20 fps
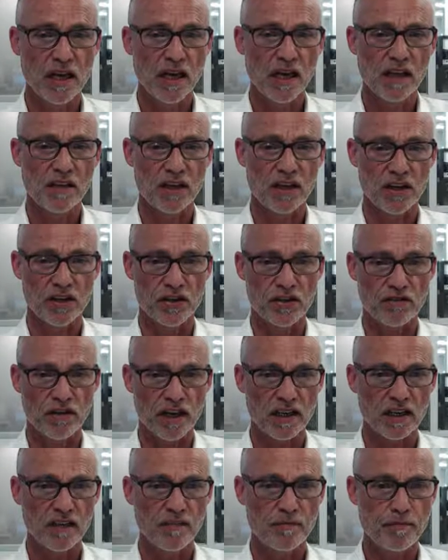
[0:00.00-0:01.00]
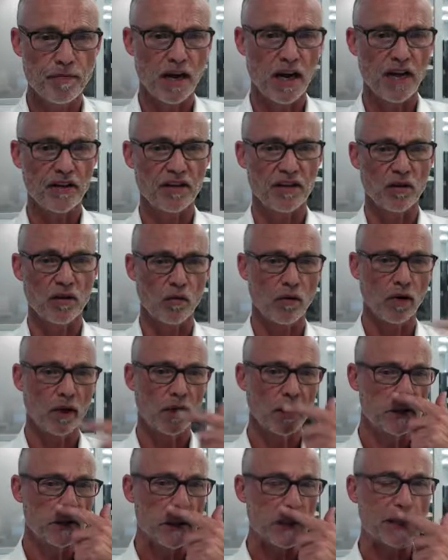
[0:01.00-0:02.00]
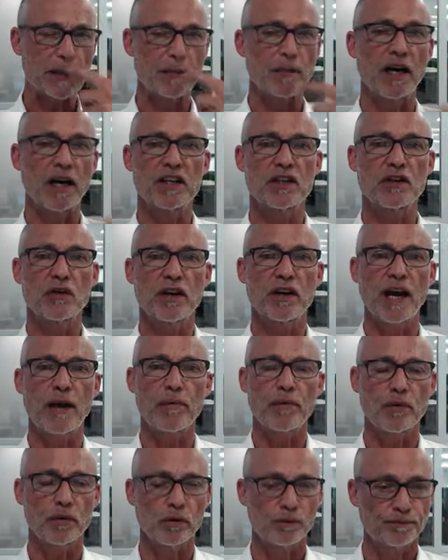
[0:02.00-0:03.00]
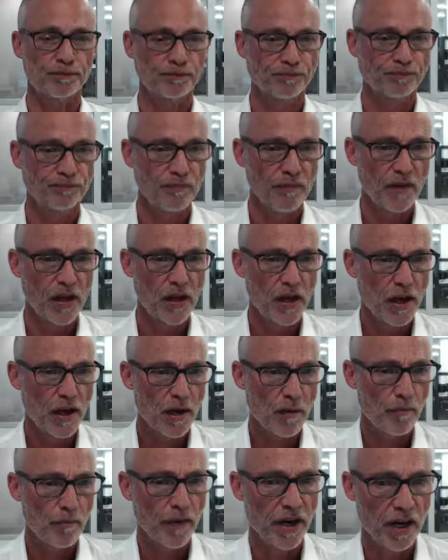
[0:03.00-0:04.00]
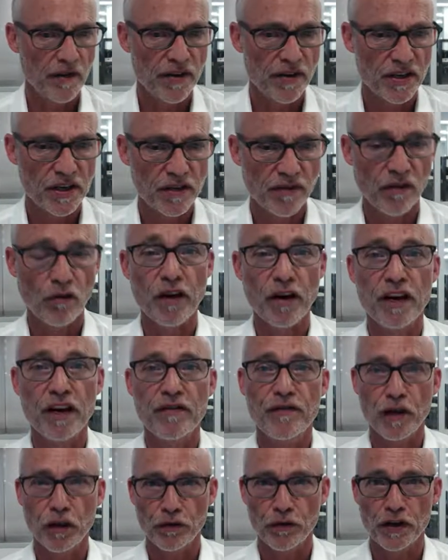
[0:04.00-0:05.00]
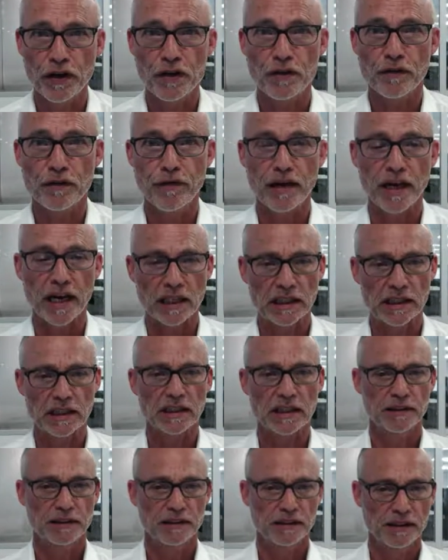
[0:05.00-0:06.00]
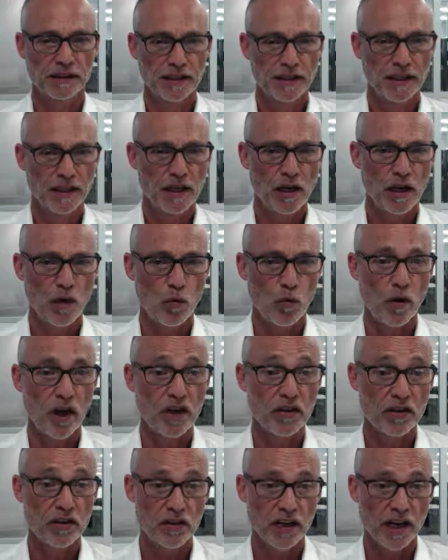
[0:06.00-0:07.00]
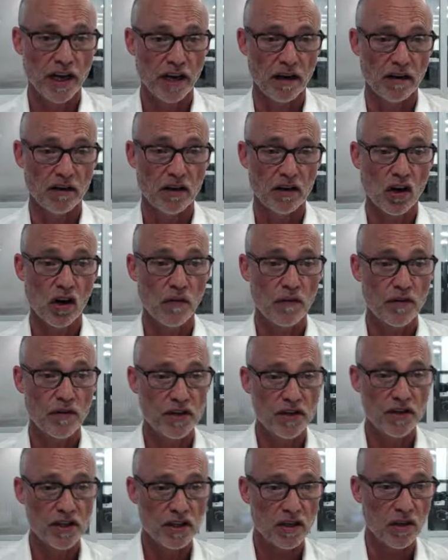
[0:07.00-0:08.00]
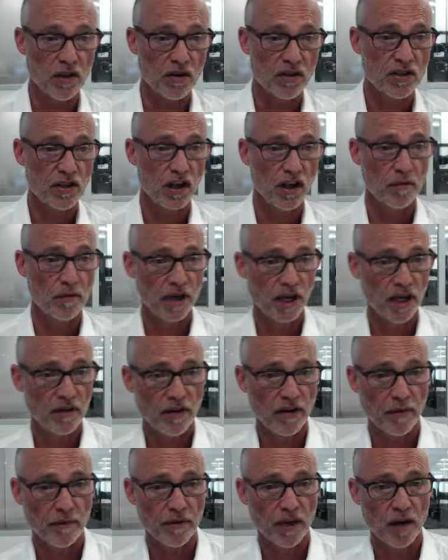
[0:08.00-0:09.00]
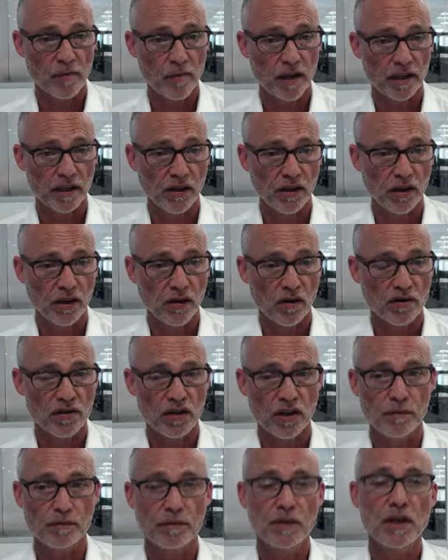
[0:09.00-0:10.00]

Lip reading: The destructive path can quickly decimate your capital. Many of us have already felt these effects. Where to now? Confidence is lost. Time to give up and go back to the old job?